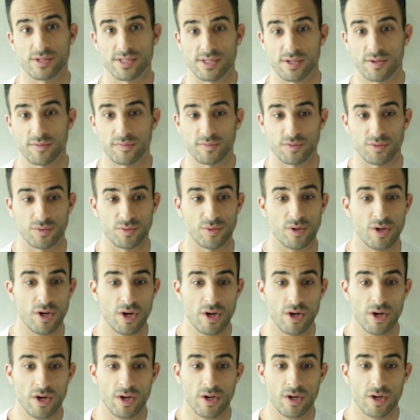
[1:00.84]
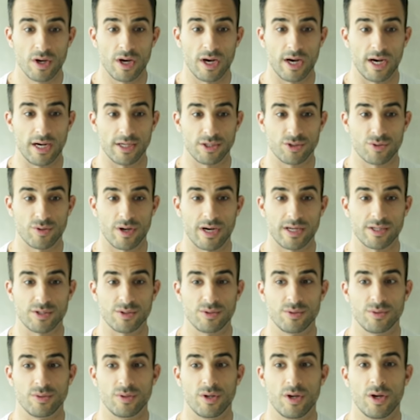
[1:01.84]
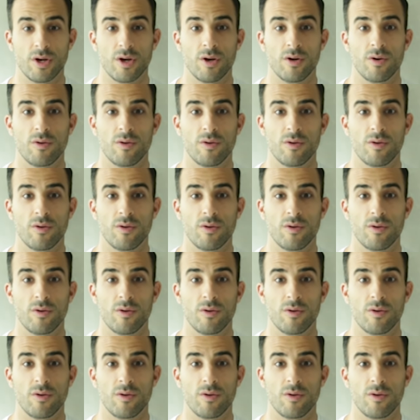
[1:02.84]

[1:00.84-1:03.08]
yourself, to try to